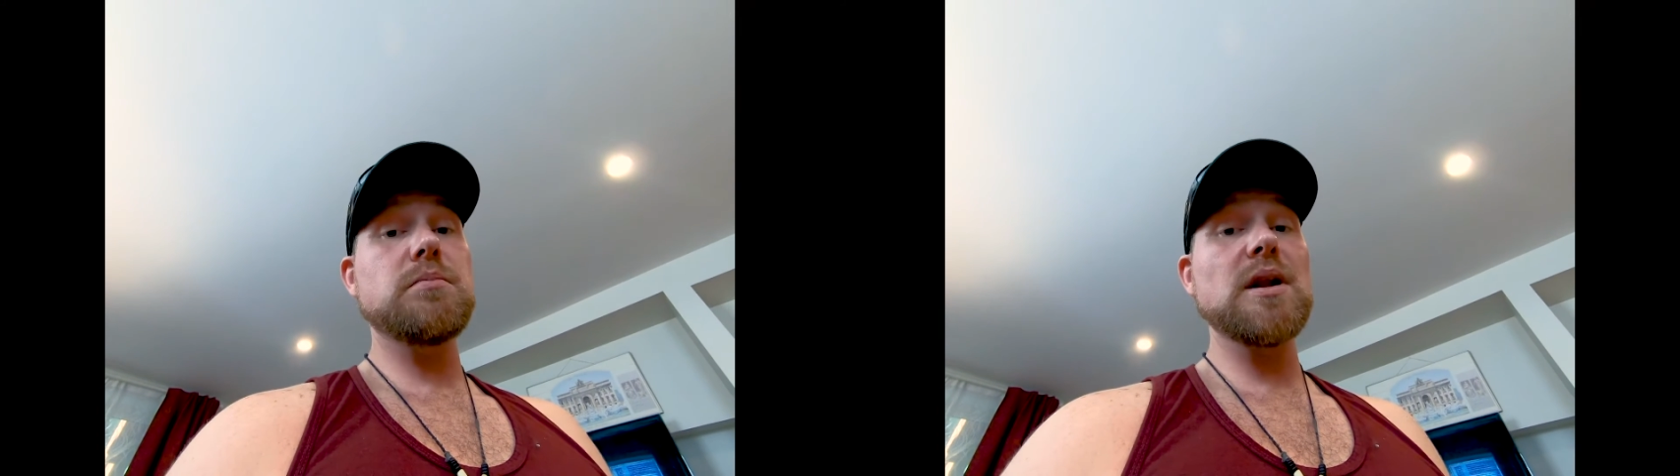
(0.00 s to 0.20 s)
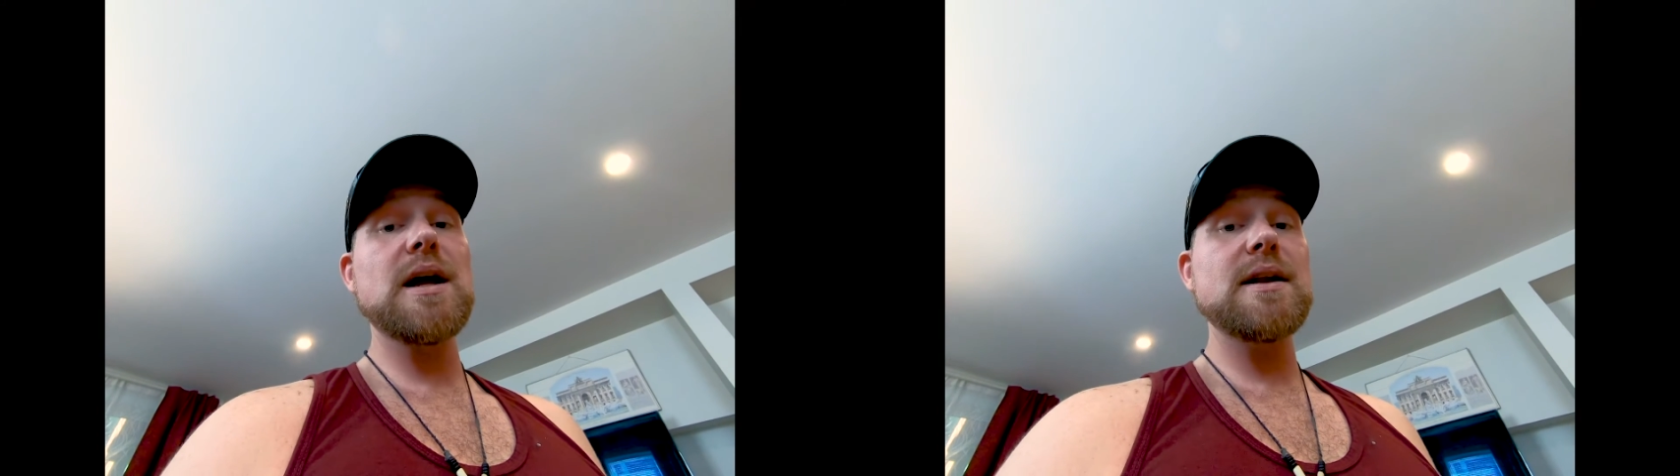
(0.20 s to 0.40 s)

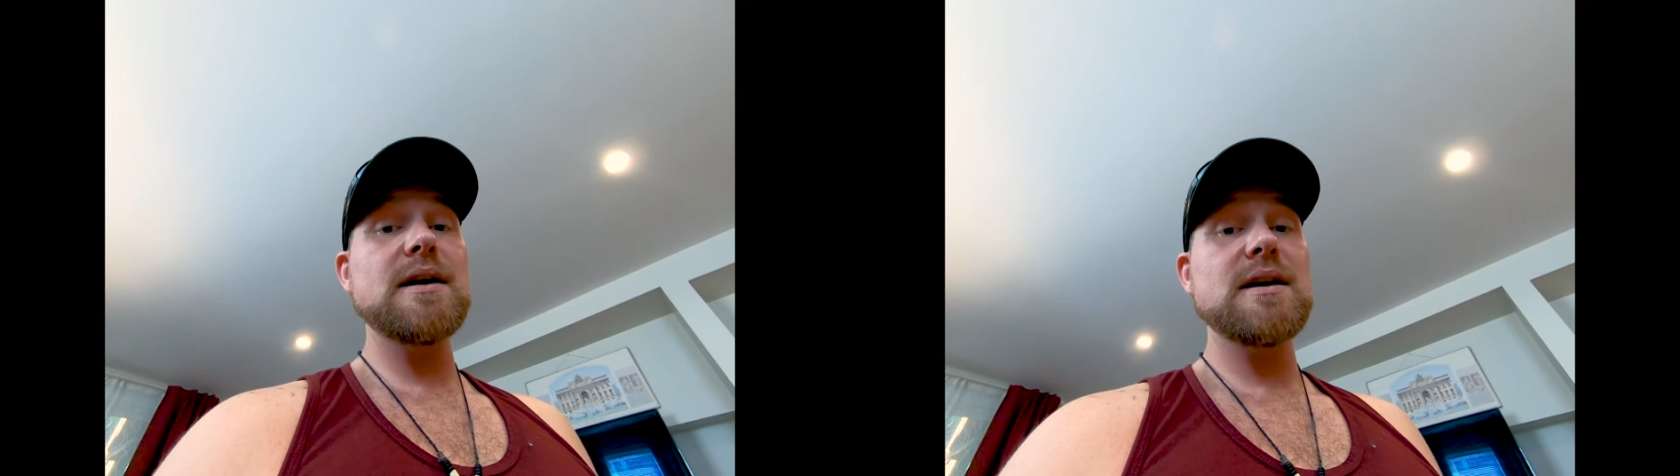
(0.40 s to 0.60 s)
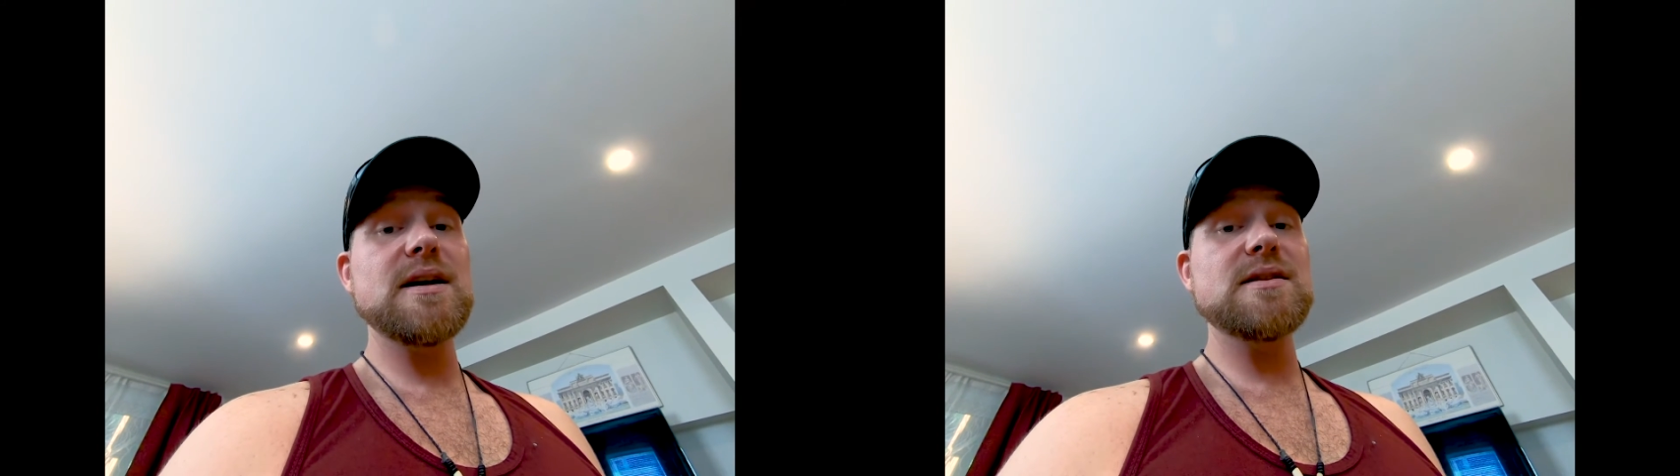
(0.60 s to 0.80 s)
blood
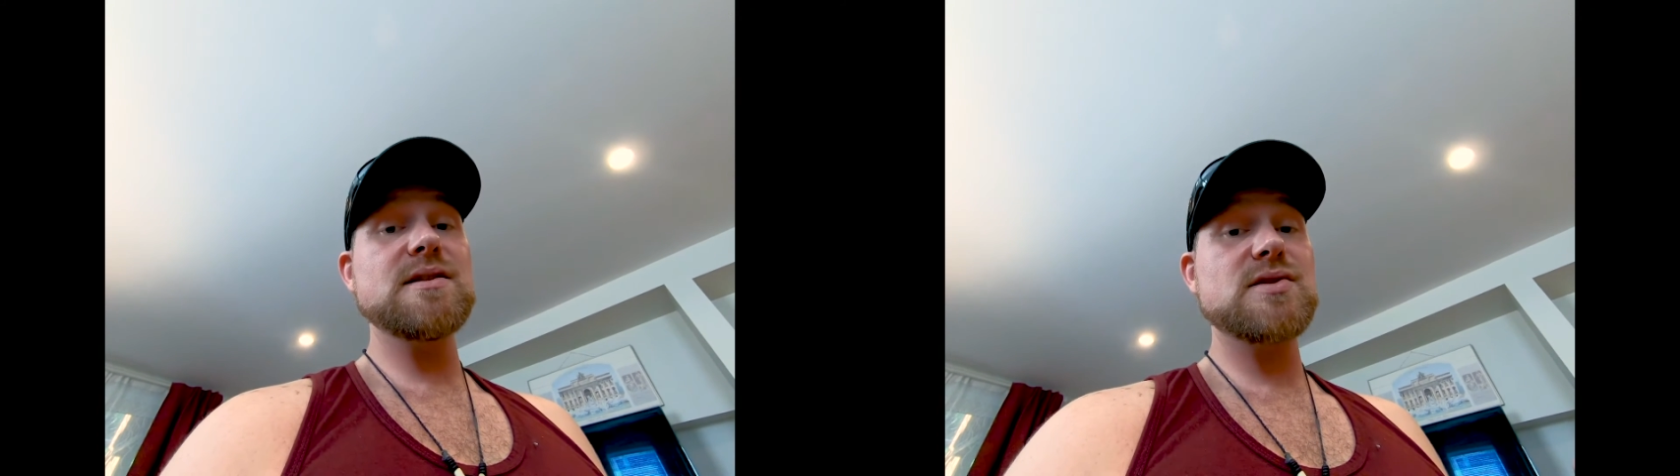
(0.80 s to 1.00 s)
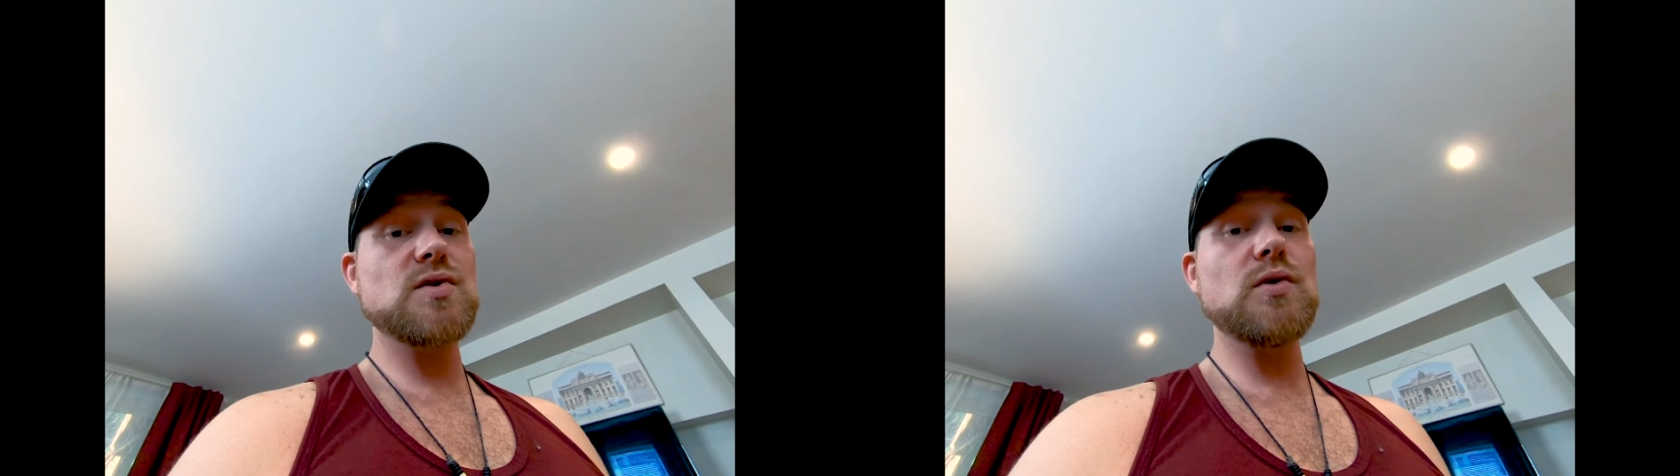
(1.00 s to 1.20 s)
in
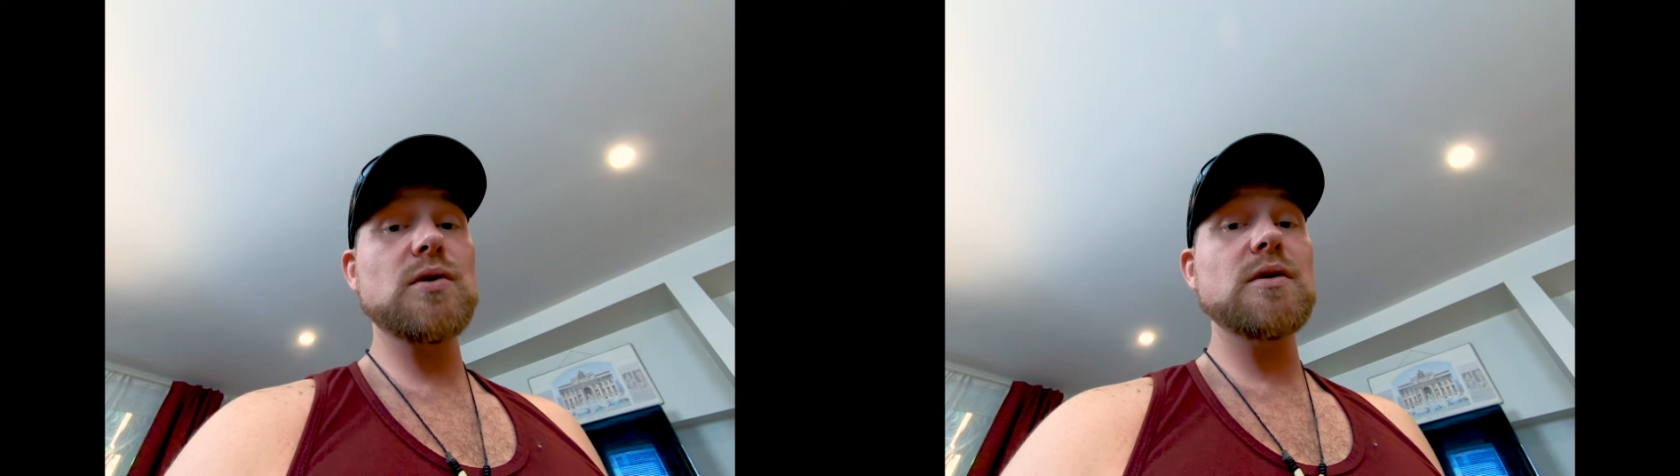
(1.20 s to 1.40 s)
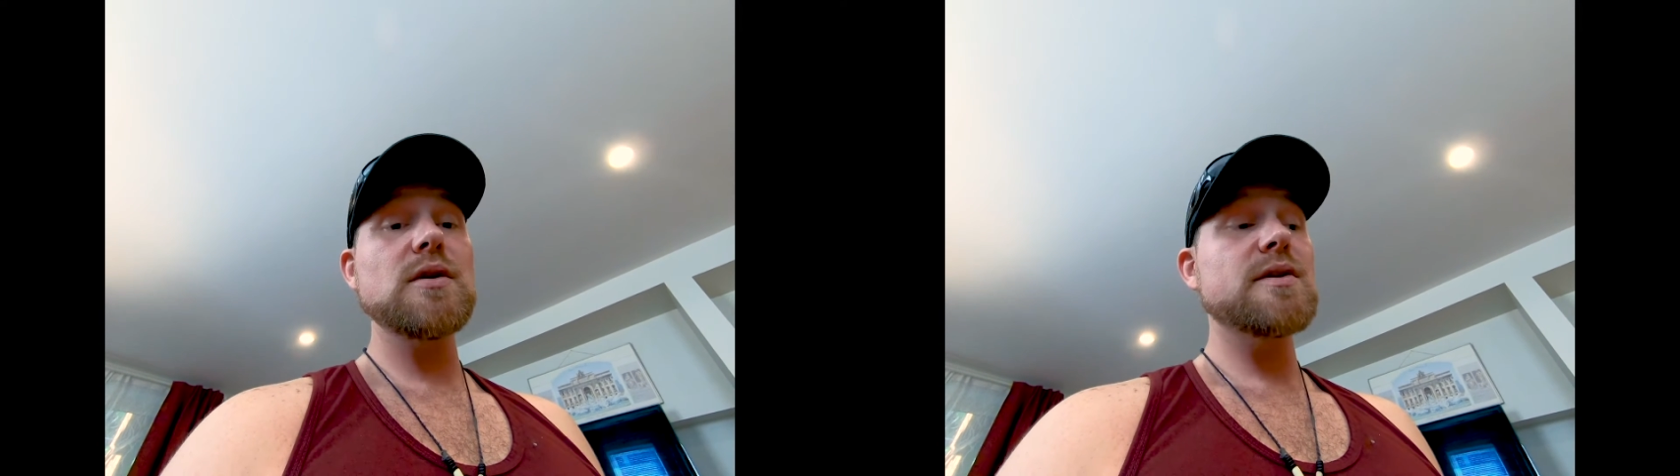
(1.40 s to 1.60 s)
the
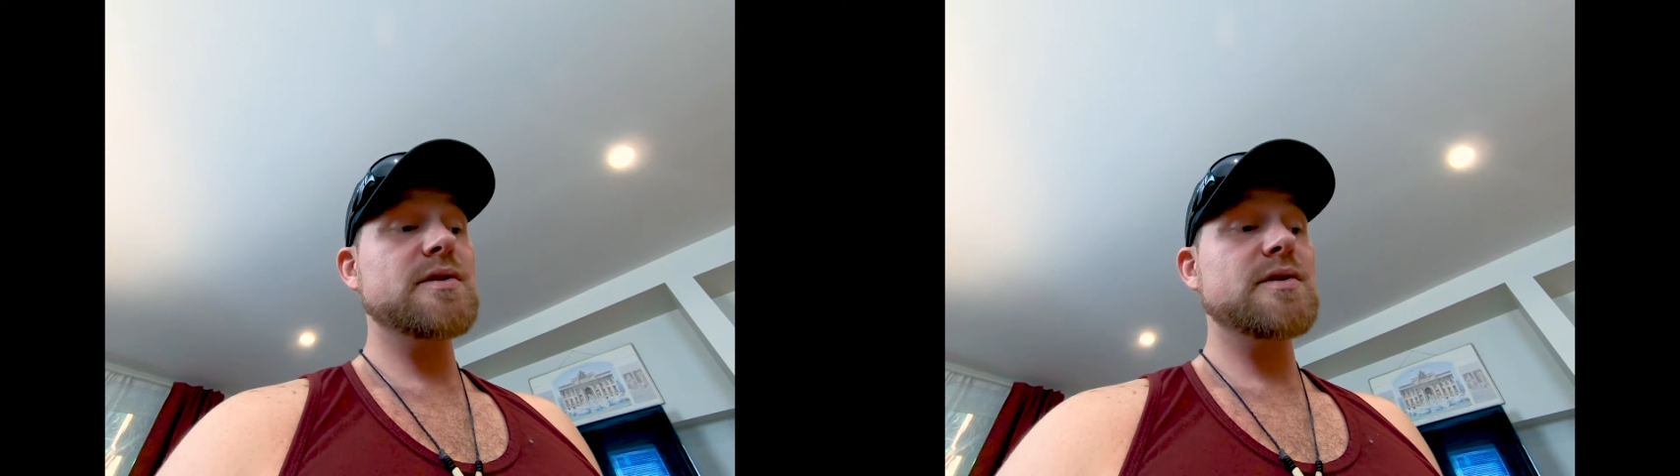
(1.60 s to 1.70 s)
stool,